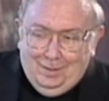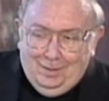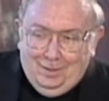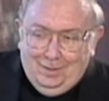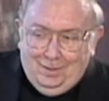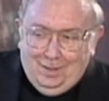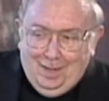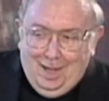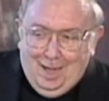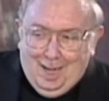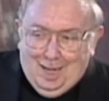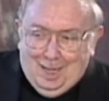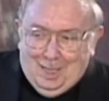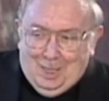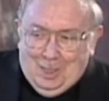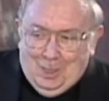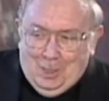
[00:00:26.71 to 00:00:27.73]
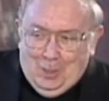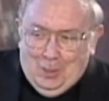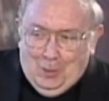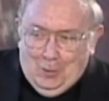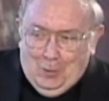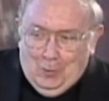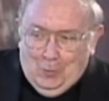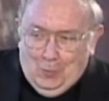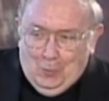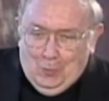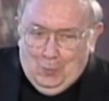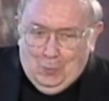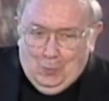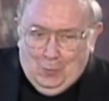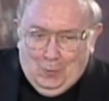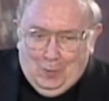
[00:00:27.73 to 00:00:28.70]
the
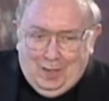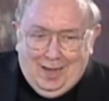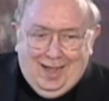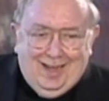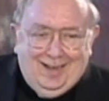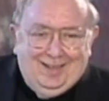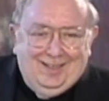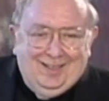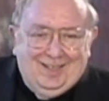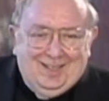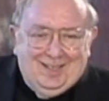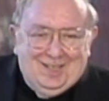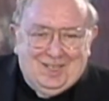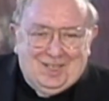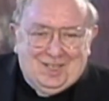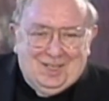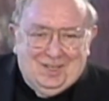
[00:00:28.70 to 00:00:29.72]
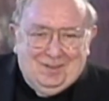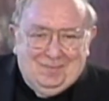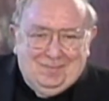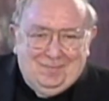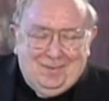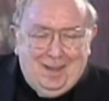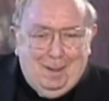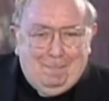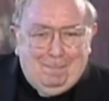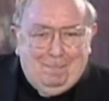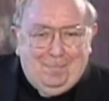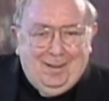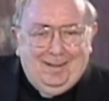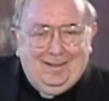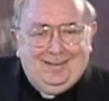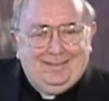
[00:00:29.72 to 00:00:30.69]
new catechism. Yep,
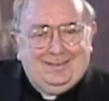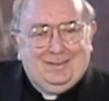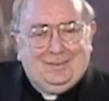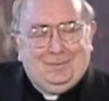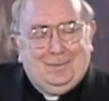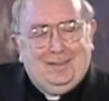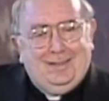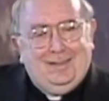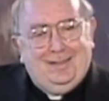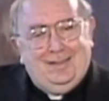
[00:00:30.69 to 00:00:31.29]
that's what it